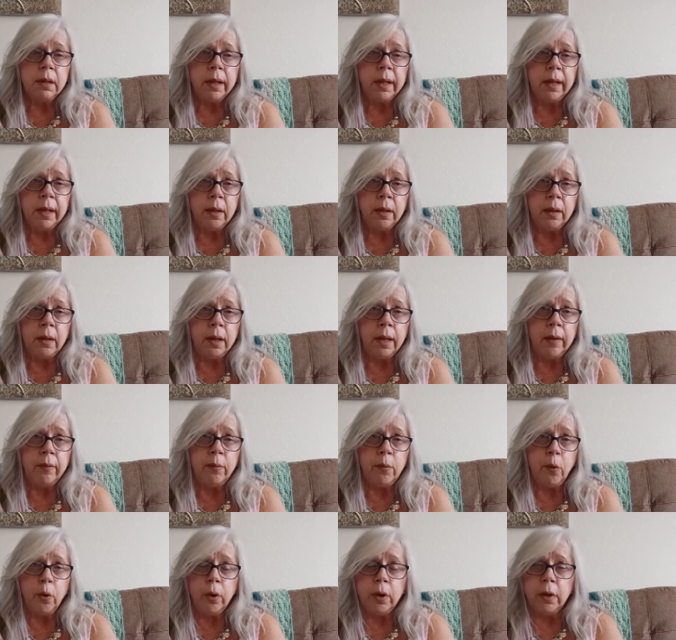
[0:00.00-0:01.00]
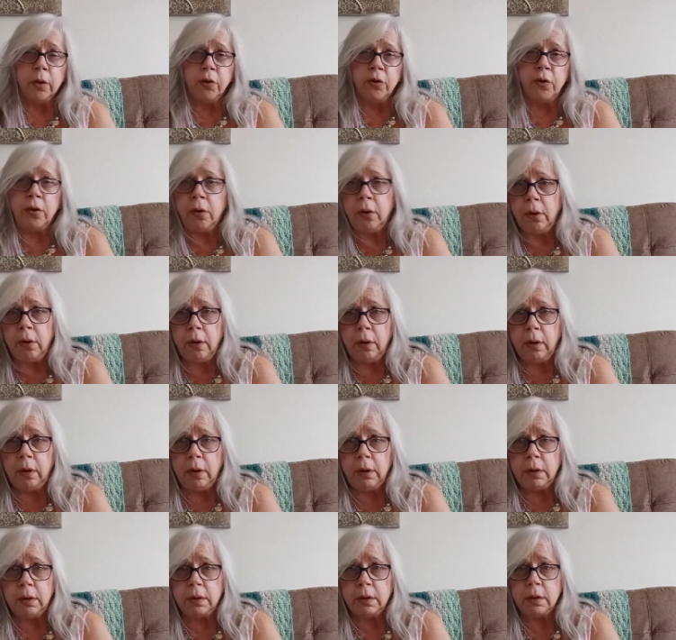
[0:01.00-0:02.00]
I can give more to
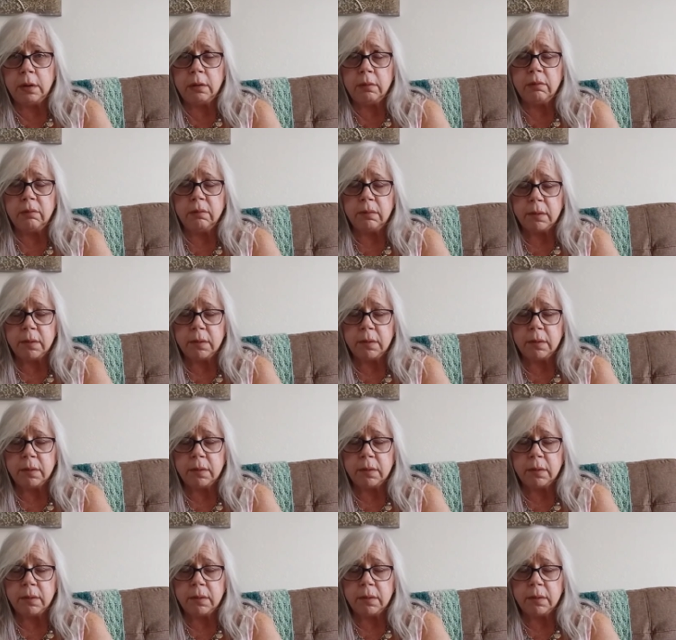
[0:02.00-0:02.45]
church.